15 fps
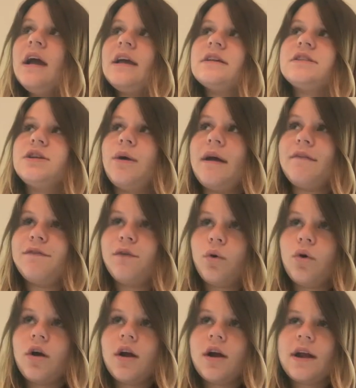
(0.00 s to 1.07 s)
So at
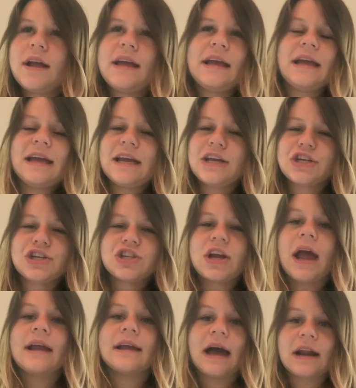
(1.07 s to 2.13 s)
4-ish,
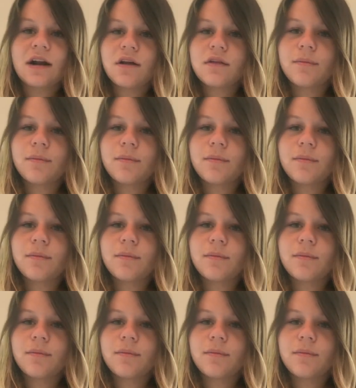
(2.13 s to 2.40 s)
I got out